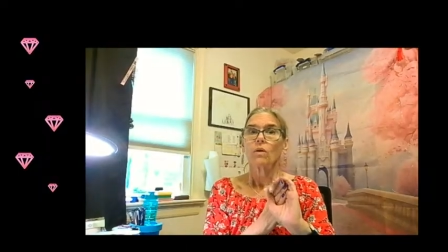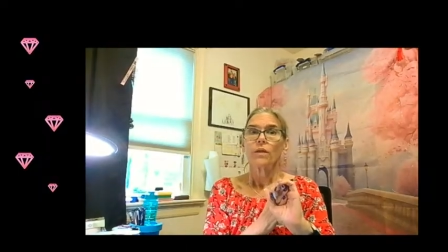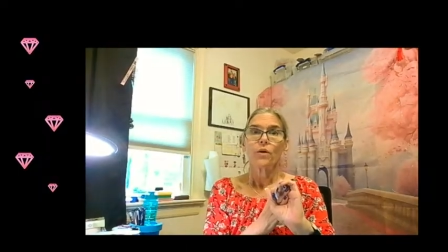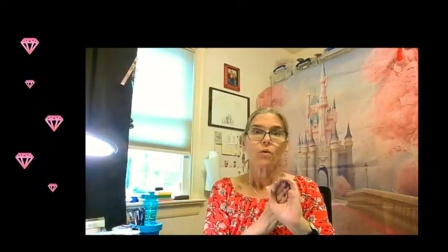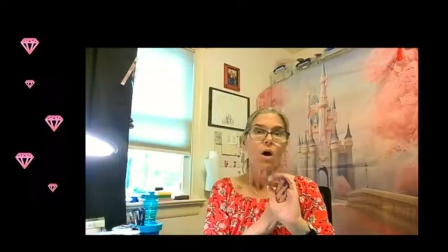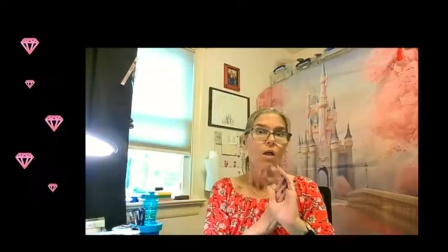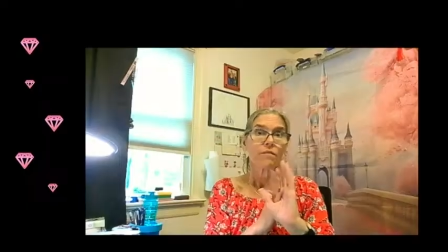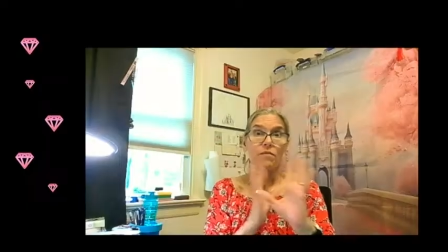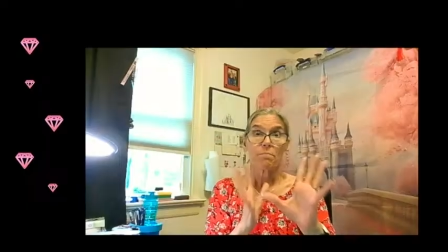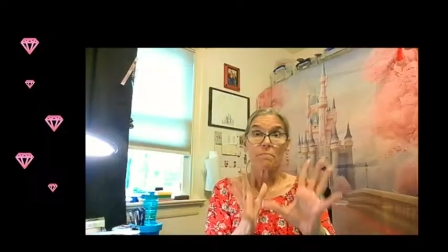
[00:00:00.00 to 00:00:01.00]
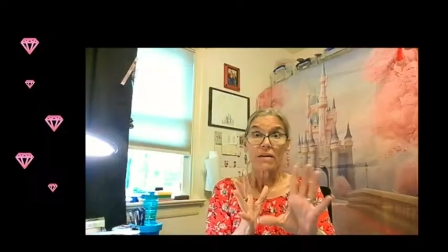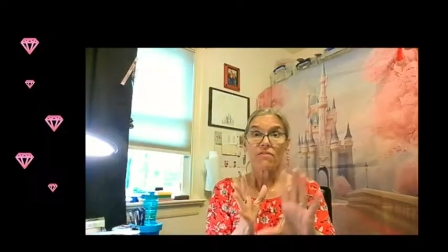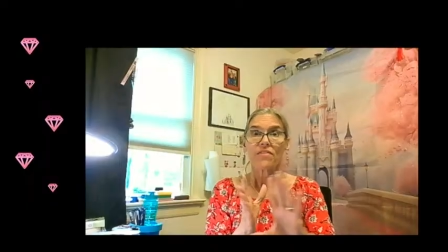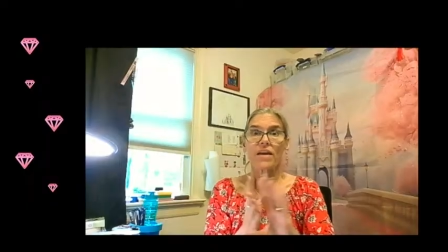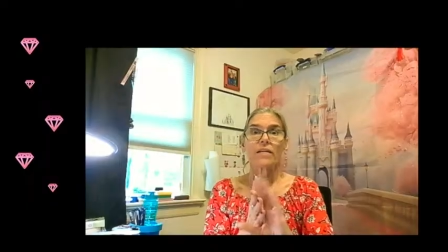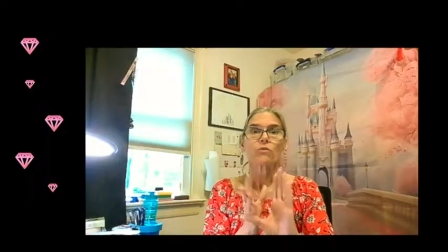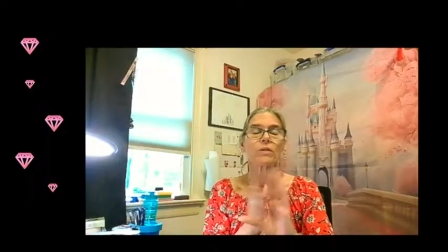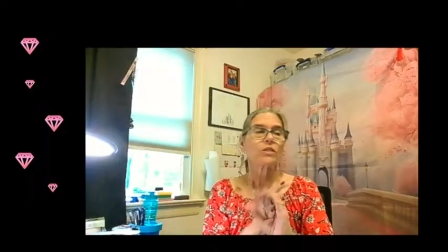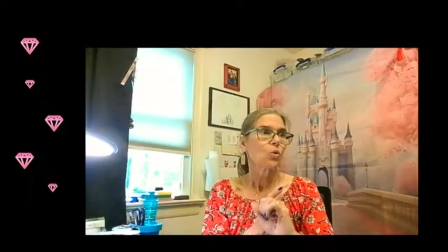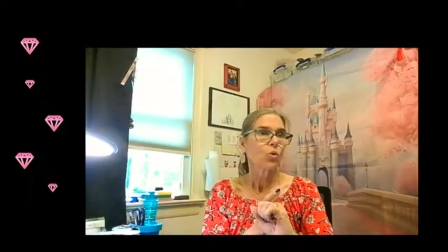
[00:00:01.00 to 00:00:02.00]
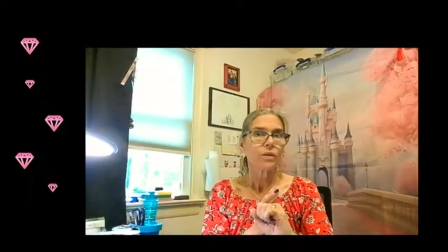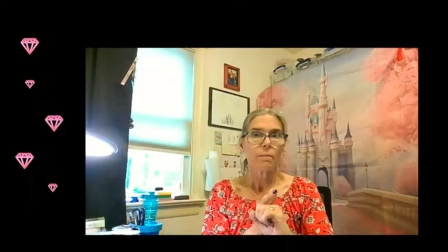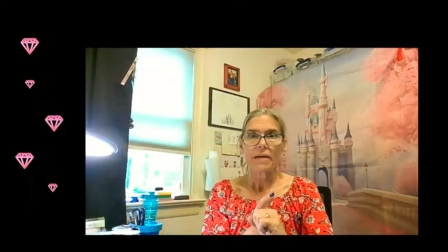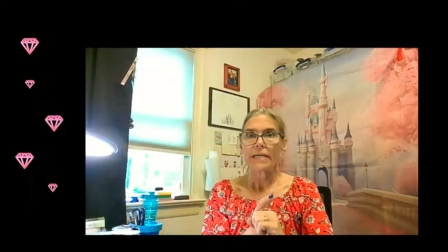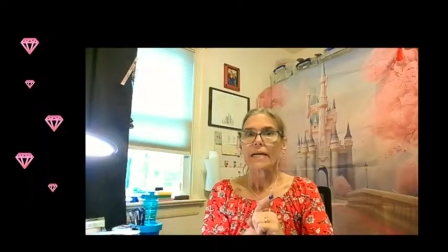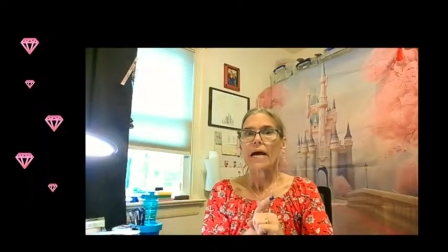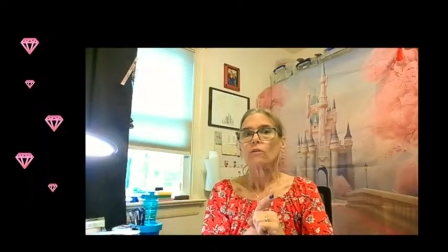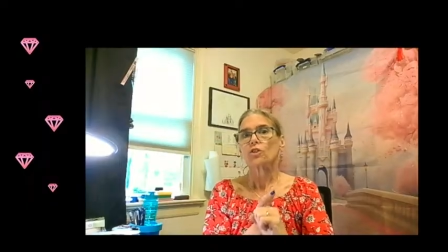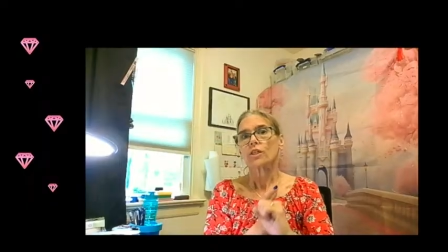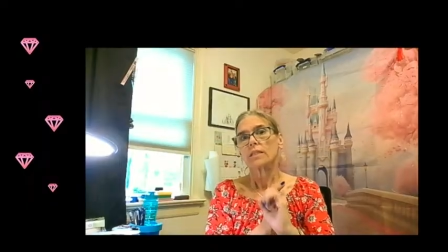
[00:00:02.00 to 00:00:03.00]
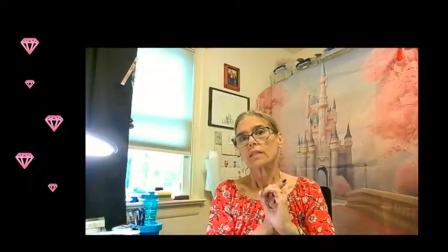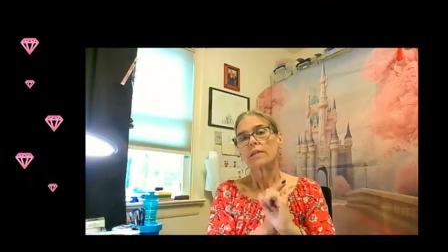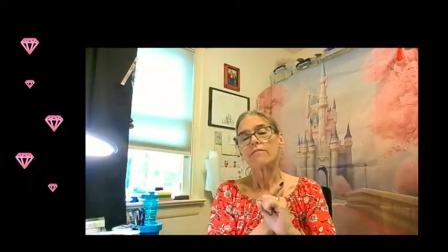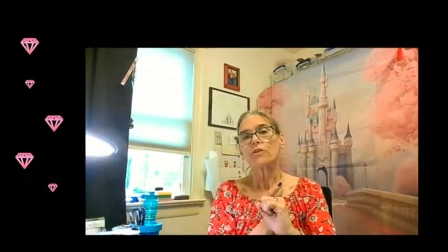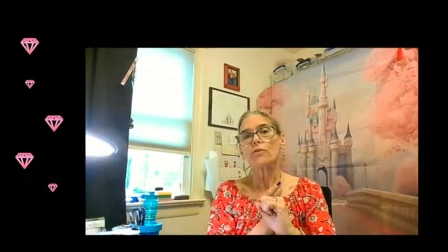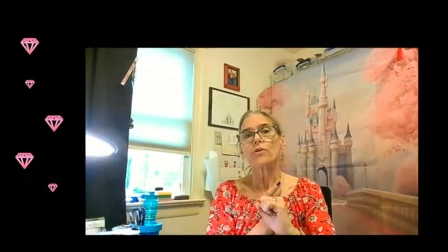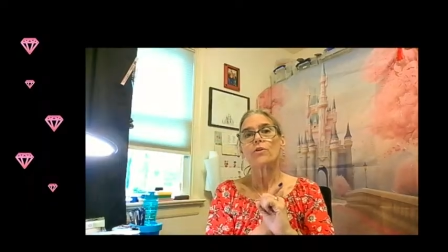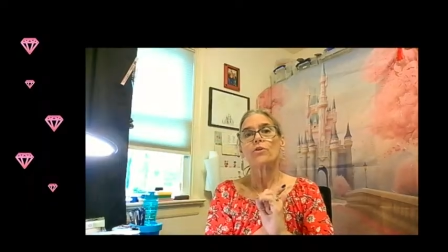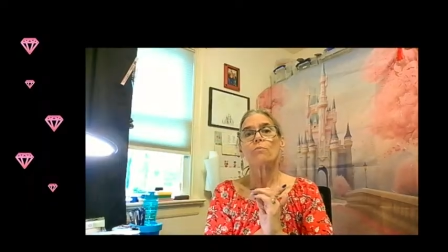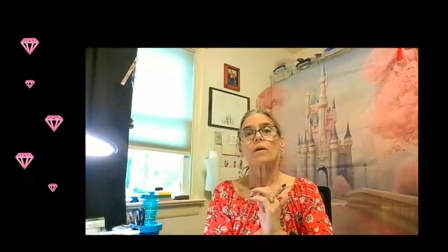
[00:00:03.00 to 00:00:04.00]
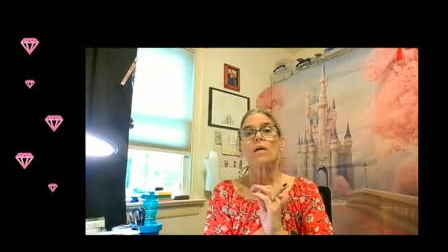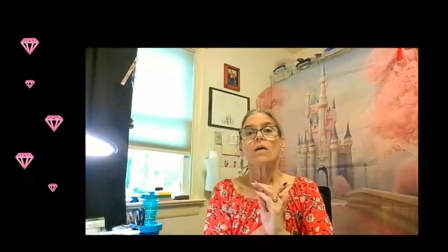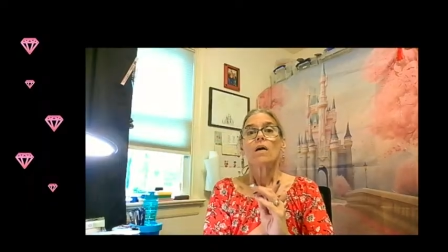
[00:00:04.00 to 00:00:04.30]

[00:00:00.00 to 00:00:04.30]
You know, all of the big things. We sold the big couch in the living room.